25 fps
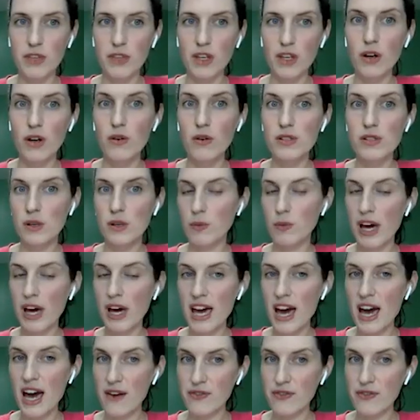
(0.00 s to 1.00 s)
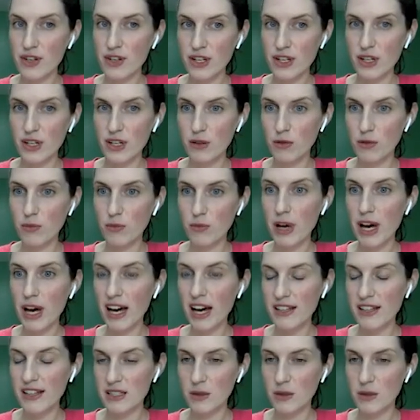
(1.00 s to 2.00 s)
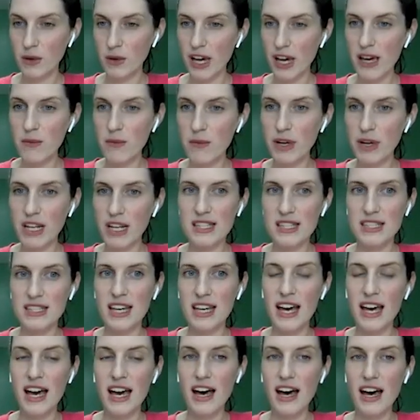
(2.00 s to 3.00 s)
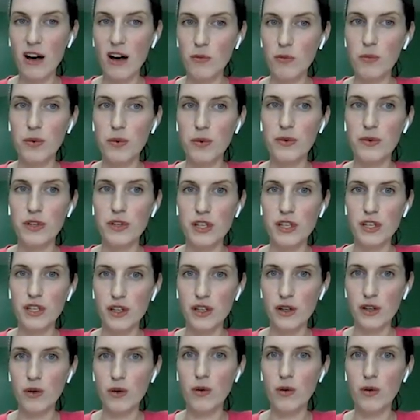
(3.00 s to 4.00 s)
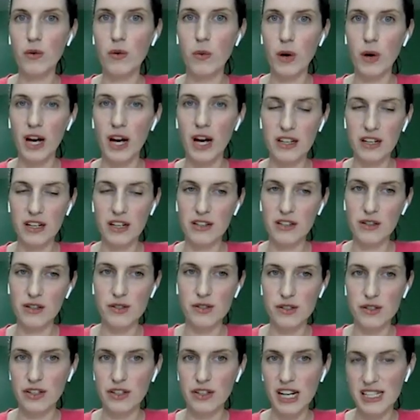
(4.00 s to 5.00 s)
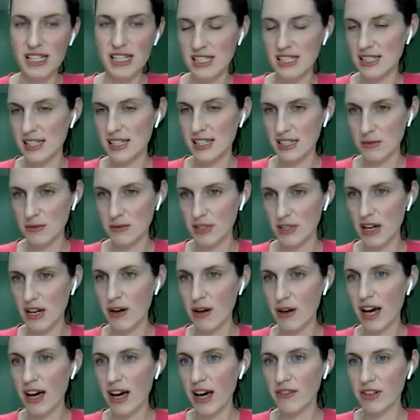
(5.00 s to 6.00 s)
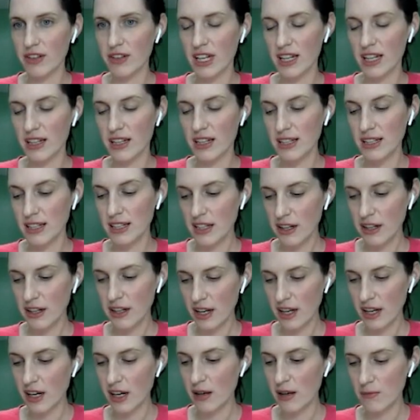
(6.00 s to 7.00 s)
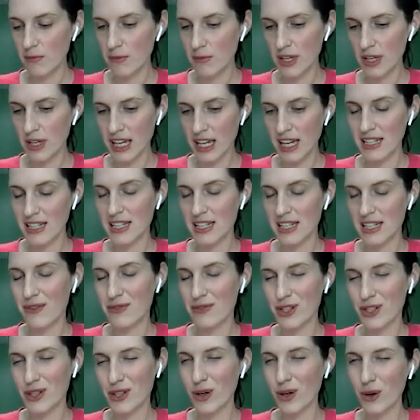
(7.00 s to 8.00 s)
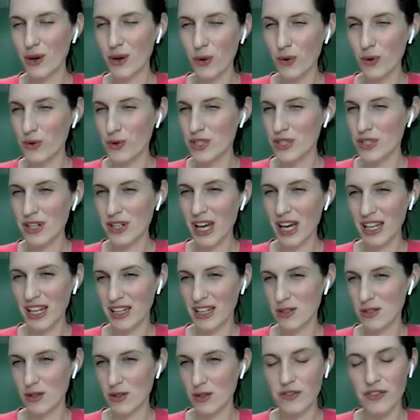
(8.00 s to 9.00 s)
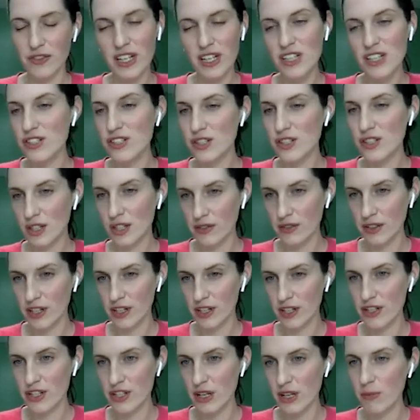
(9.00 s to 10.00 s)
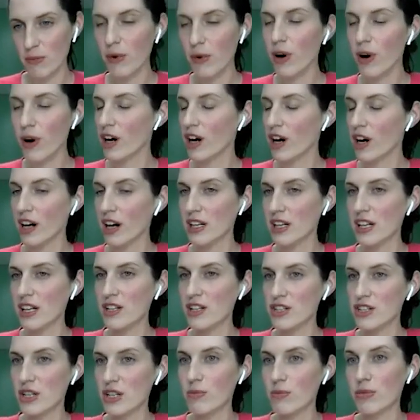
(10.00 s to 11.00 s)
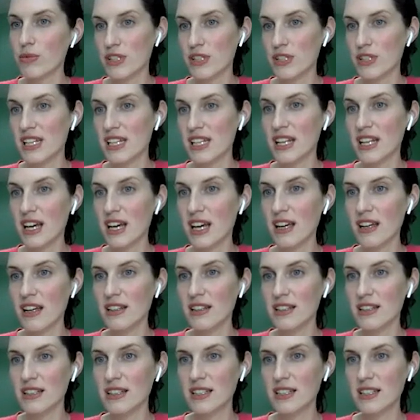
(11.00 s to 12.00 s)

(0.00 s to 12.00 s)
goes away after you pass away, but it's to help you weather those crises without having, again, to have to go to any sort of conservatorship or guardianship proceeding.